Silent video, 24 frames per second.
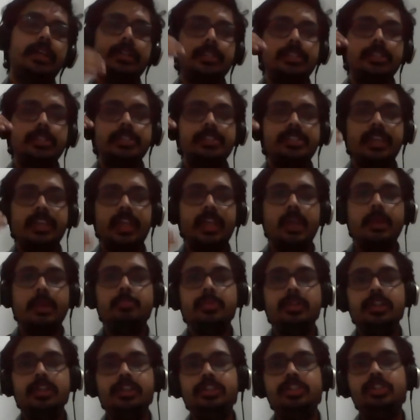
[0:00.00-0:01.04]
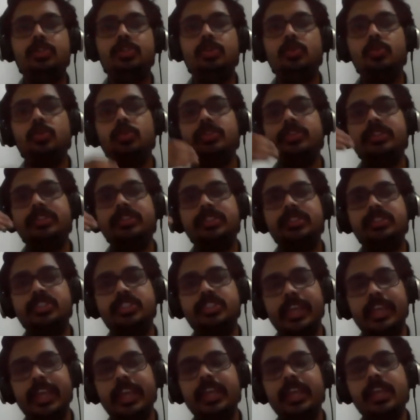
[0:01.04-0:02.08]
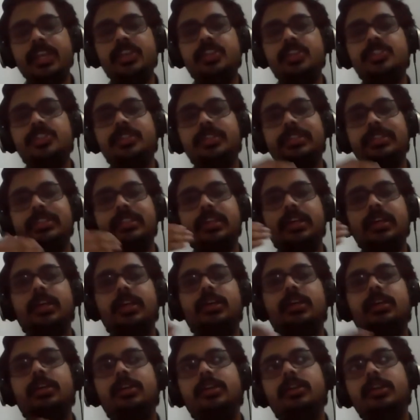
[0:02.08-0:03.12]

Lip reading: is able to change the